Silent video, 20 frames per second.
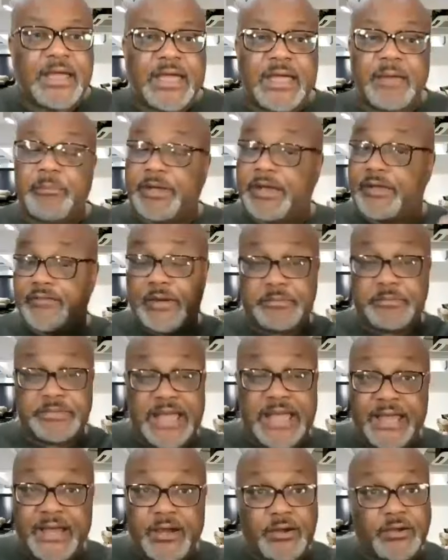And, but if I'm
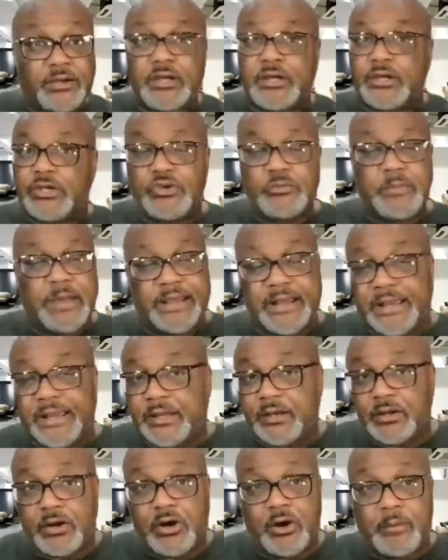tired, you might not
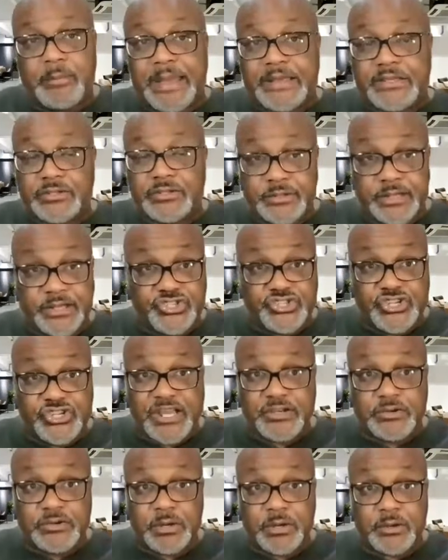get a call back till next
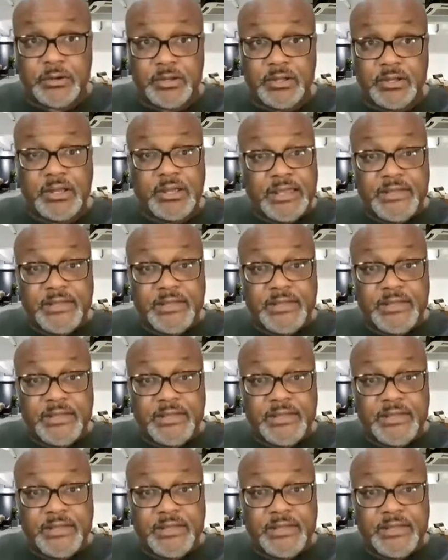January,